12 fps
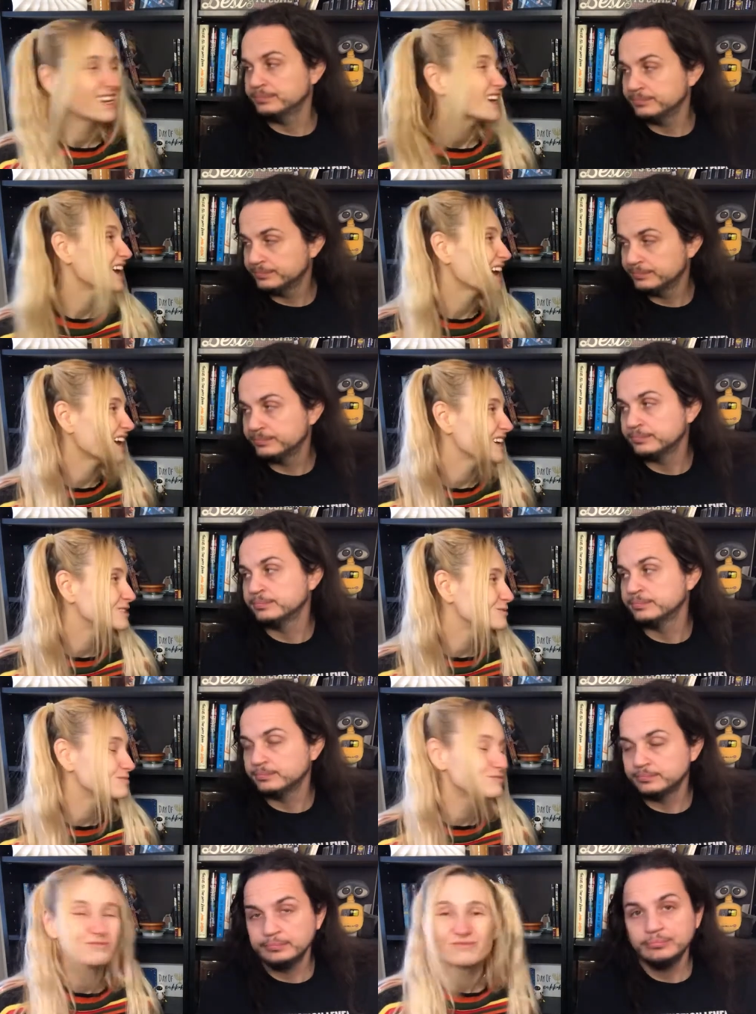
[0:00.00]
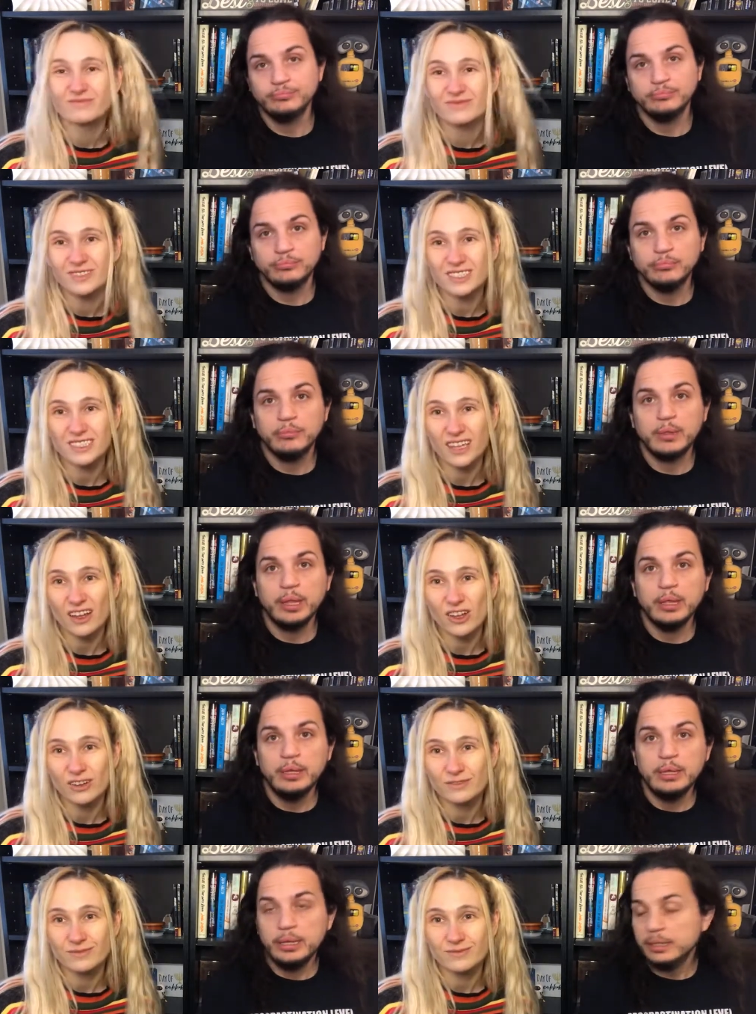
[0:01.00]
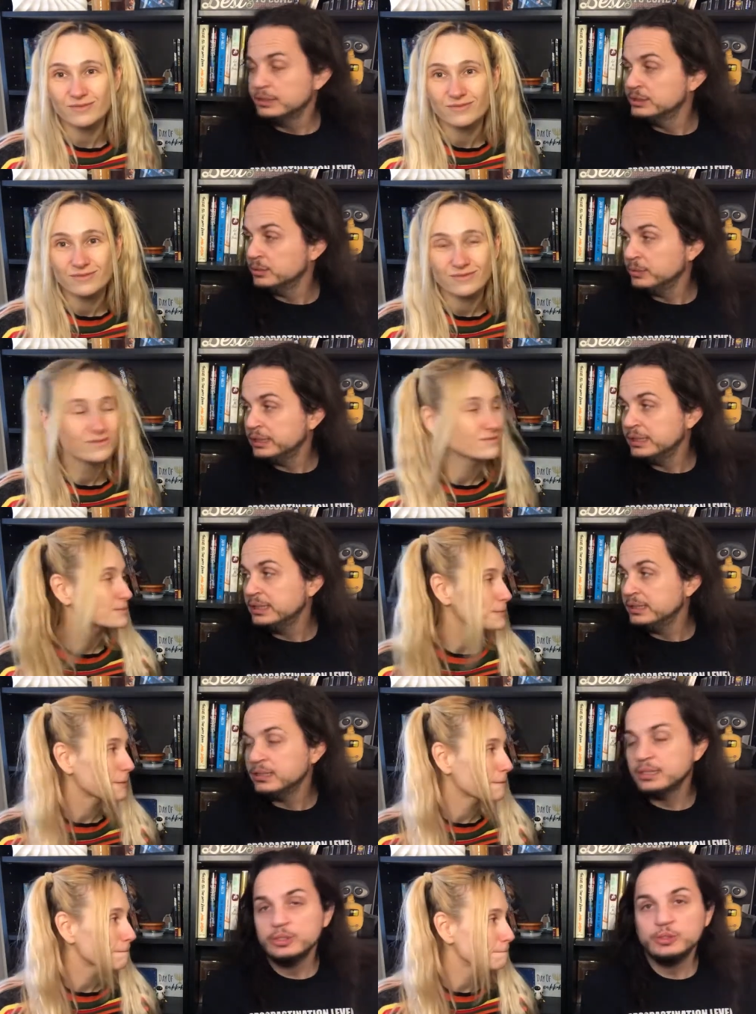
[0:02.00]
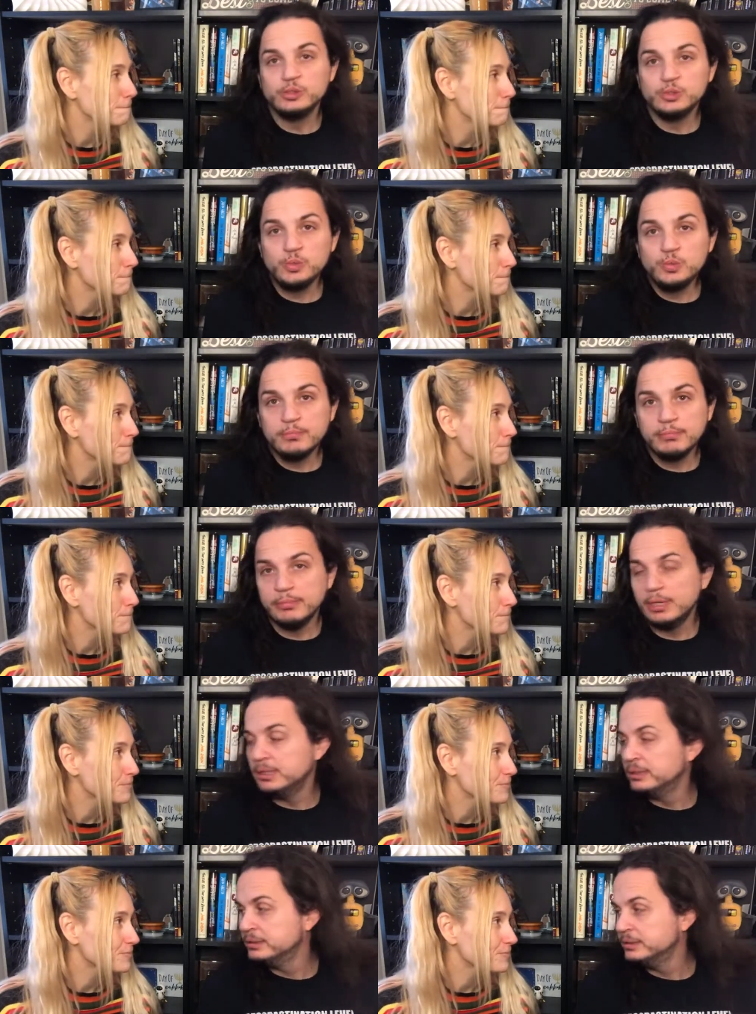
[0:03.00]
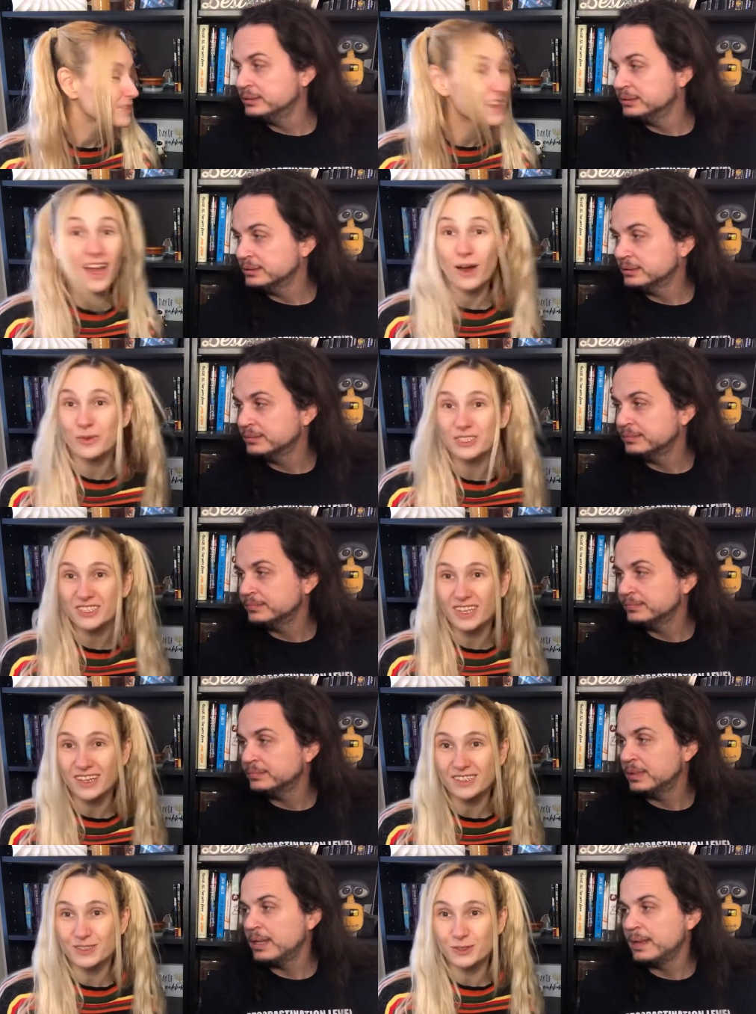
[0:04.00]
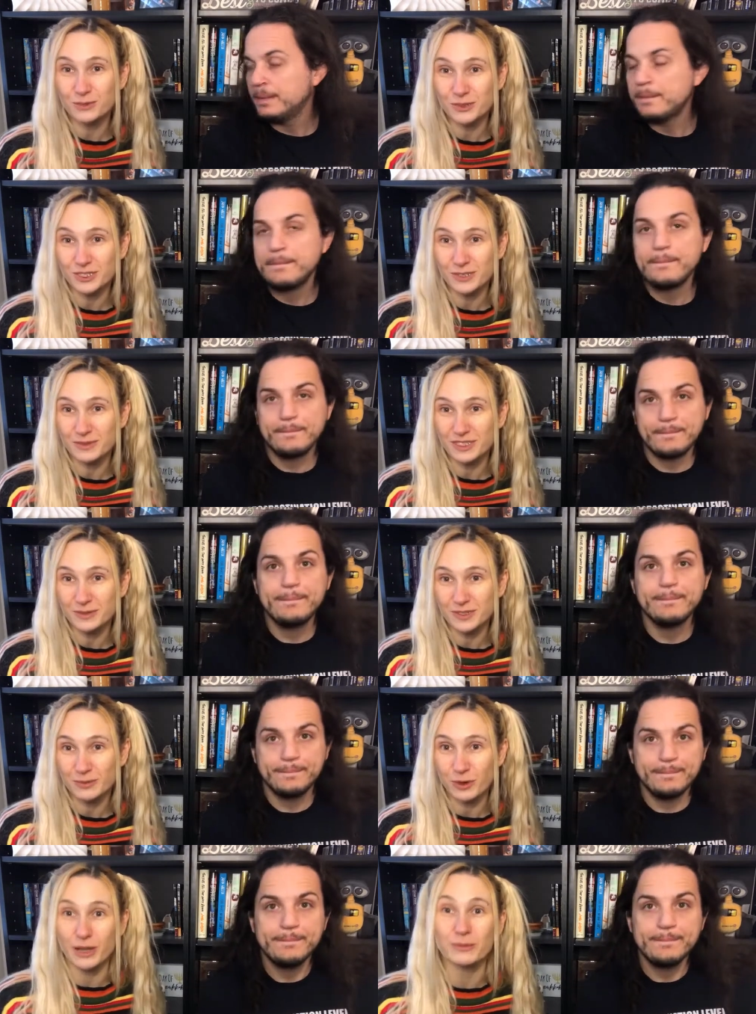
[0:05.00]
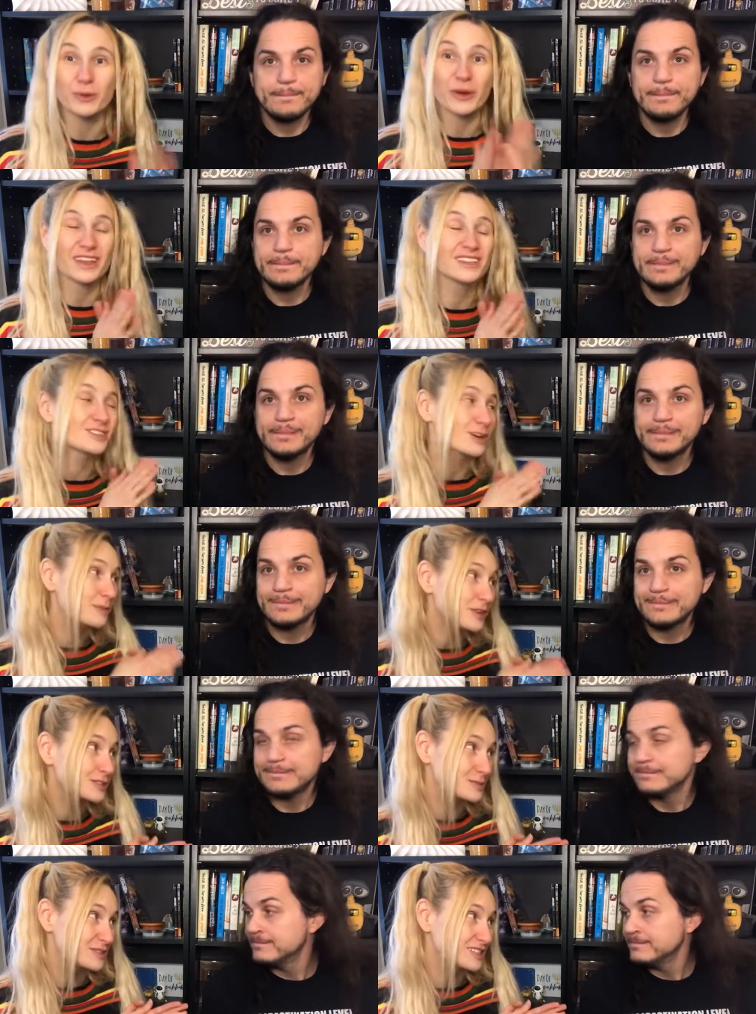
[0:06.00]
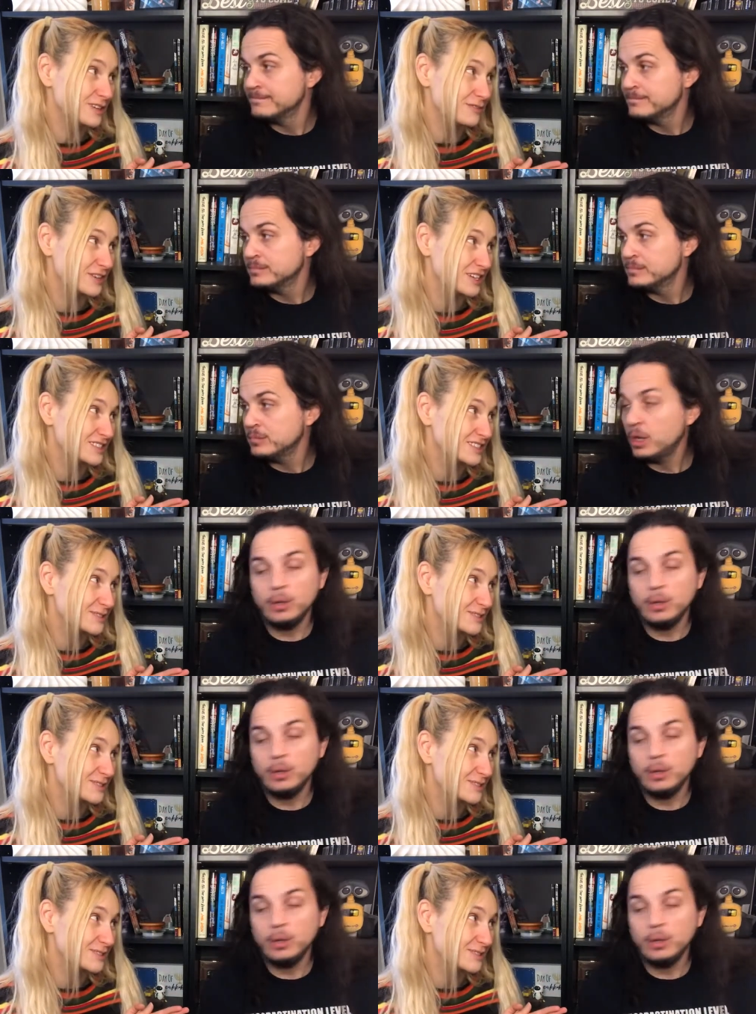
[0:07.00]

Speaker 1: And stay alone.
Speaker 2: So we did Zoom.
Speaker 1: Yeah, we just had a Zoom Christmas this morning. But wait, let's talk about Christmas Eve first.
Speaker 2: Oh,